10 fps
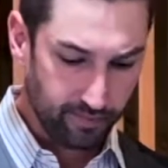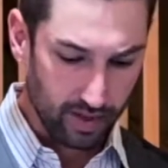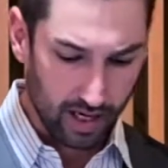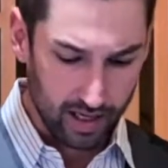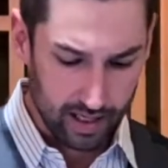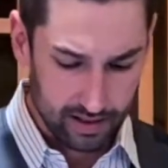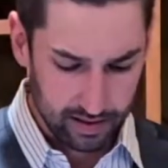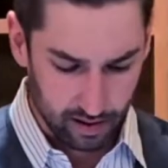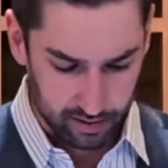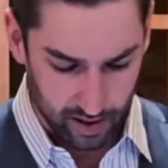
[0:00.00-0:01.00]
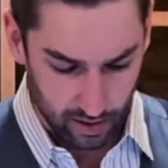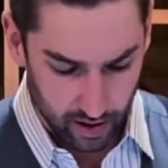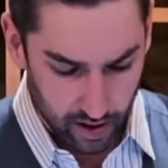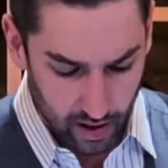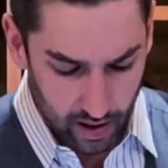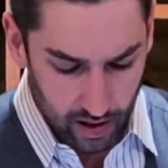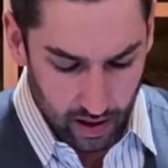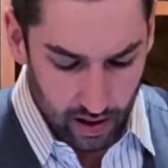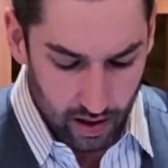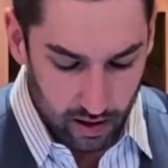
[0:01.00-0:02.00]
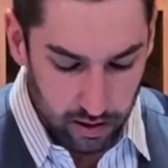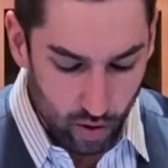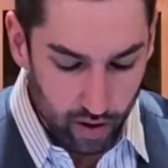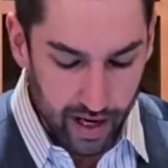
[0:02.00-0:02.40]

And it starts out, Lord,